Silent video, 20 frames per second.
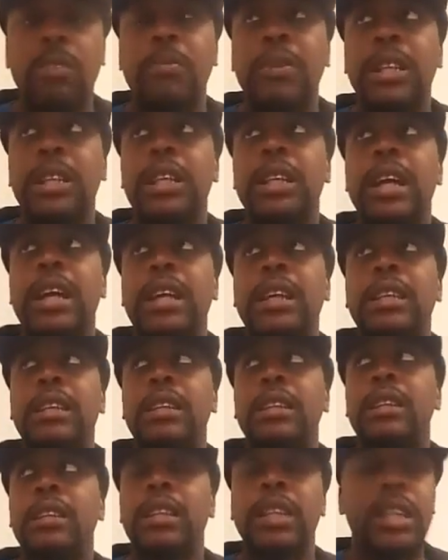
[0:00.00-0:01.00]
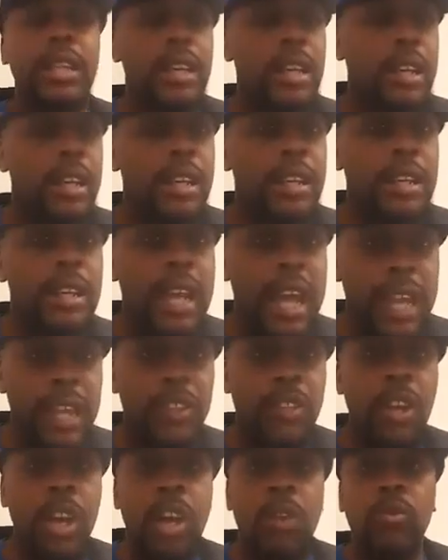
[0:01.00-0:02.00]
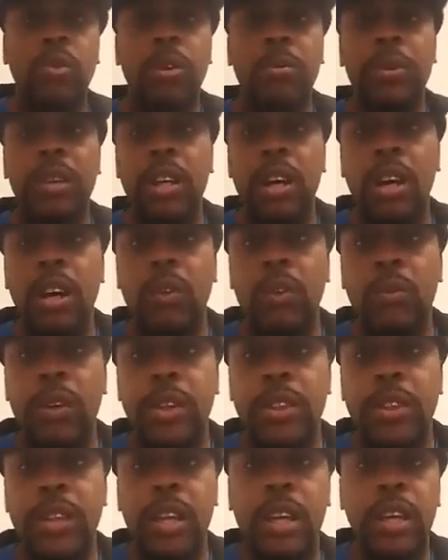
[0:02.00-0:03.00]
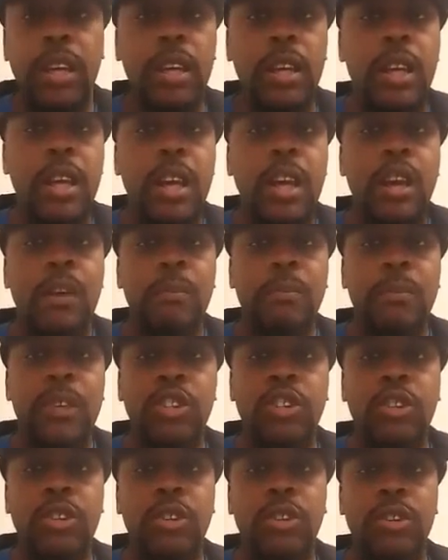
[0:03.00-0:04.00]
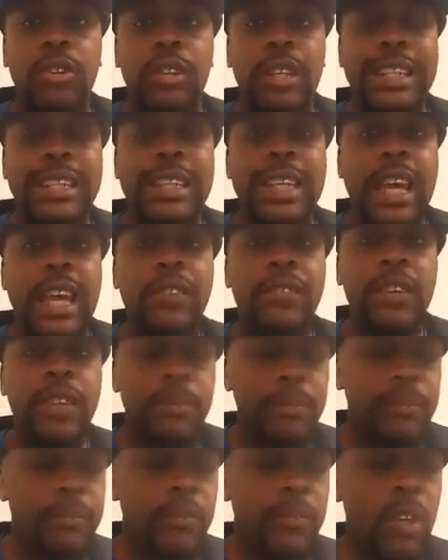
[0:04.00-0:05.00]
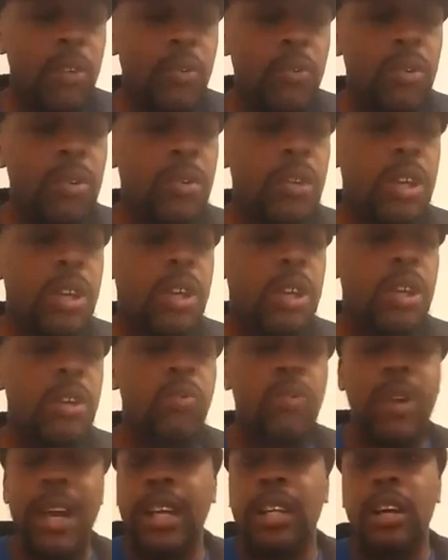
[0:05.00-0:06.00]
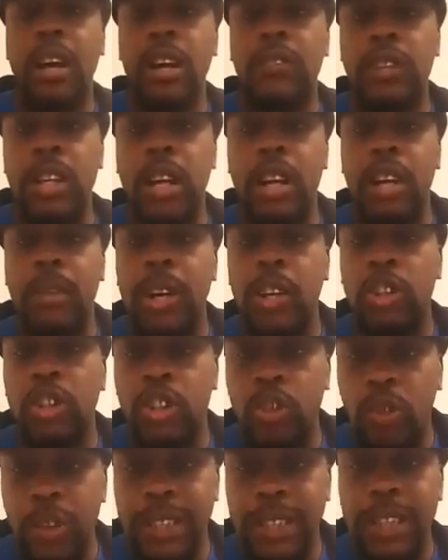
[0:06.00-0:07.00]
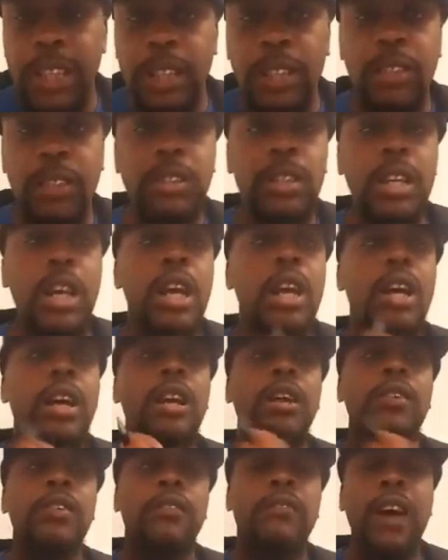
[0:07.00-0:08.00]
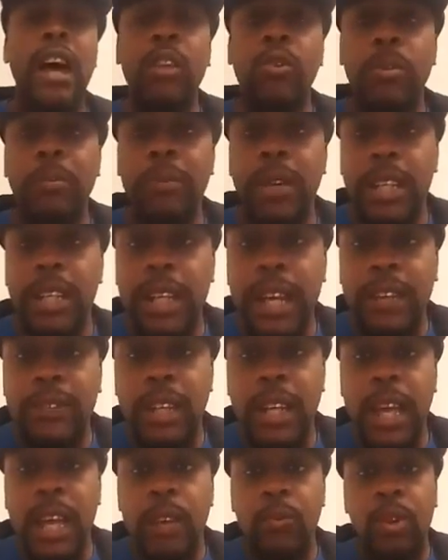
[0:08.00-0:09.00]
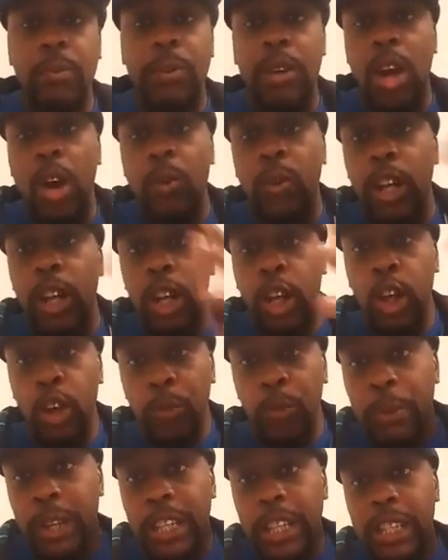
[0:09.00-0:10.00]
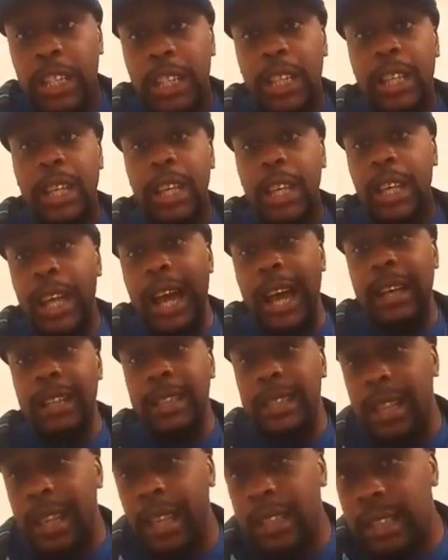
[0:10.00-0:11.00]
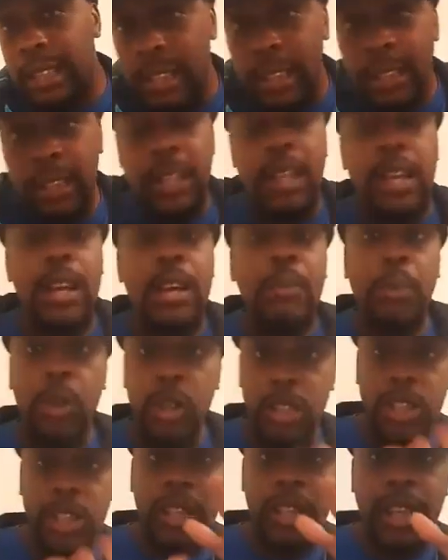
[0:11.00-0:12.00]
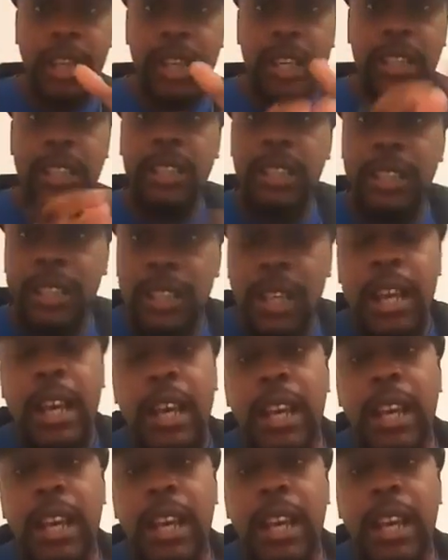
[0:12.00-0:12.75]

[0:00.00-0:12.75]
Monday night, the uh, ninth, we'll be on with uh, Mister David uh, Randolph talking about short sales. Uh, the following Monday after night, we'll be on with Loopy G out of Texas, pushing the Lexus.